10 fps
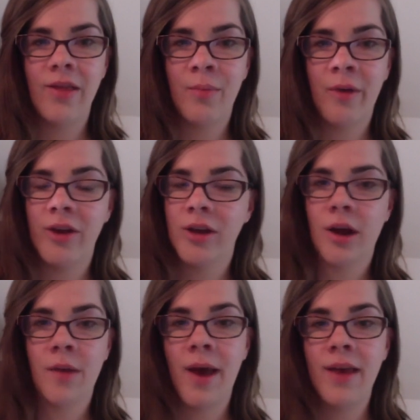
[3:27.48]
The Brothers
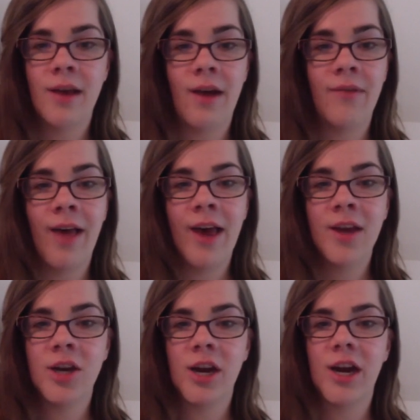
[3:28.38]
Karamazov
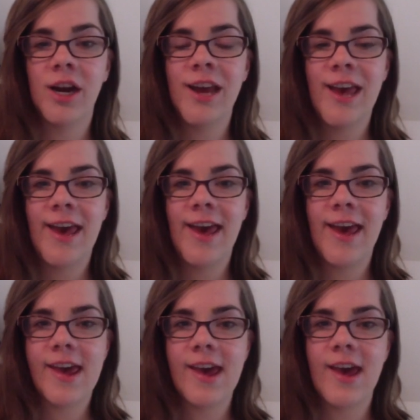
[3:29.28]
last year
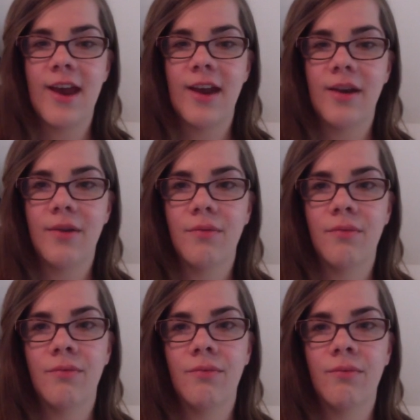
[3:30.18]
and
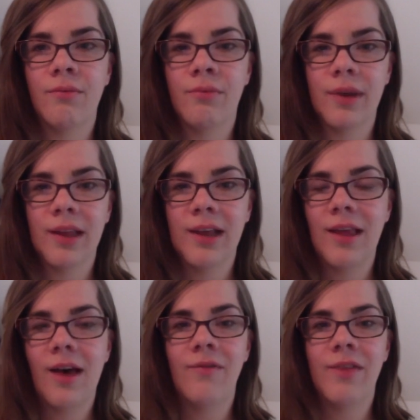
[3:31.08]
really
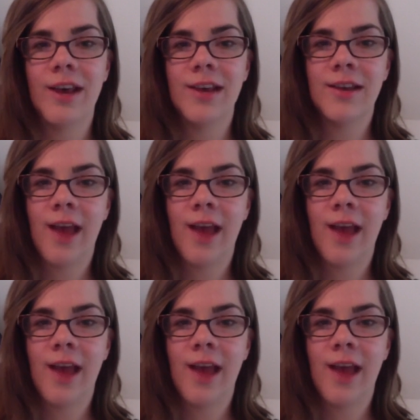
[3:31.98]
loved this.